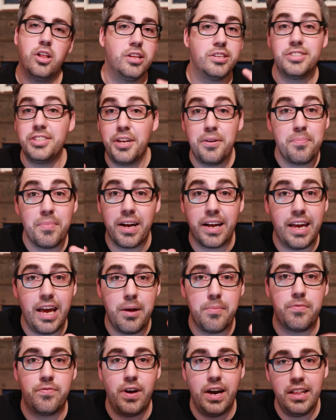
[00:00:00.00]
all of a sudden my
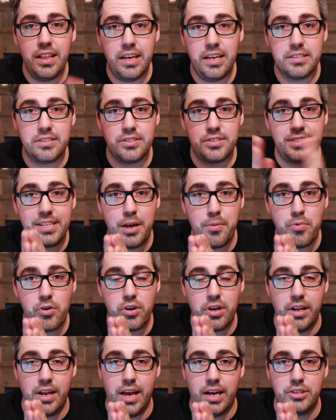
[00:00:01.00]
game finally gets a stable
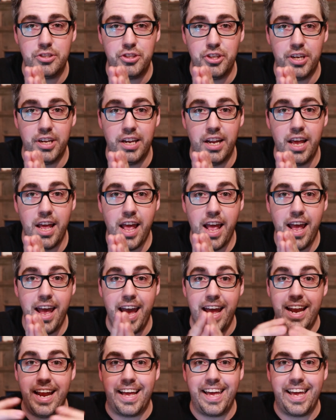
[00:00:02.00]
connection and